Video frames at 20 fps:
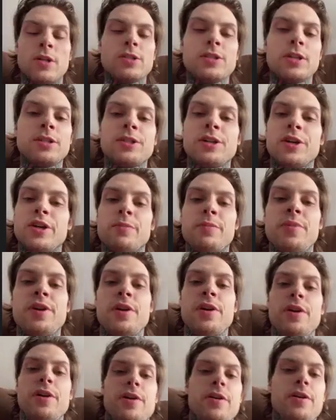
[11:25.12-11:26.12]
it's going to be
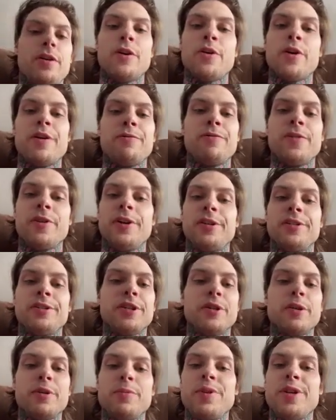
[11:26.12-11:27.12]
a great fight. It's
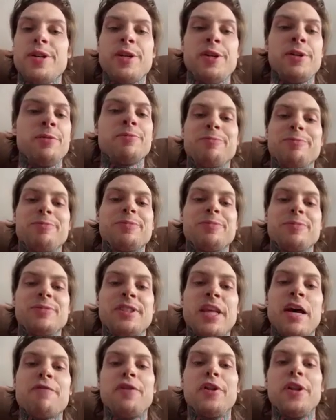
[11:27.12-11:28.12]
going to be
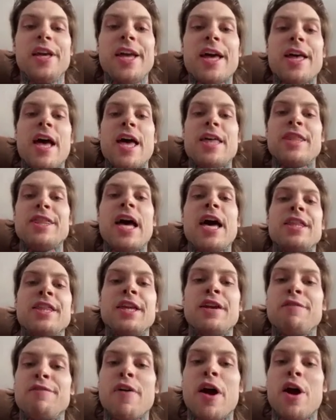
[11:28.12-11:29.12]
definitely. I
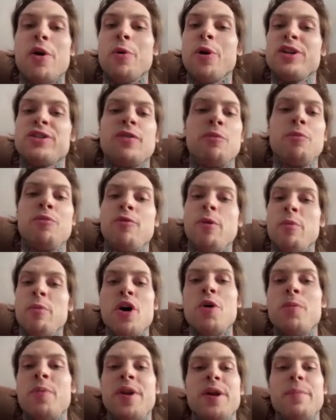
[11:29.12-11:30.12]
think fireworks from the
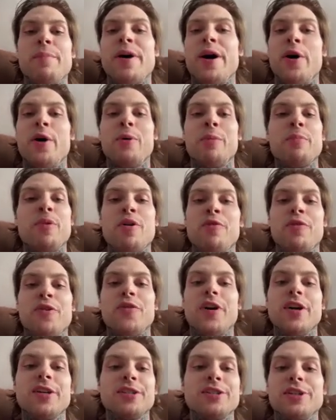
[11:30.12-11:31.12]
opening bell. Both of
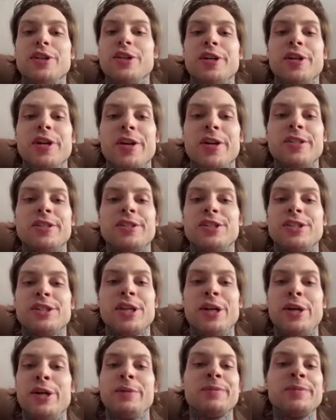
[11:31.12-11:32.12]
us are just
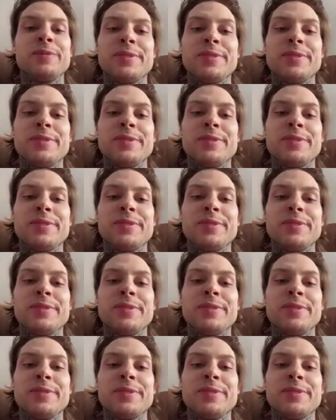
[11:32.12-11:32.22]
gonna.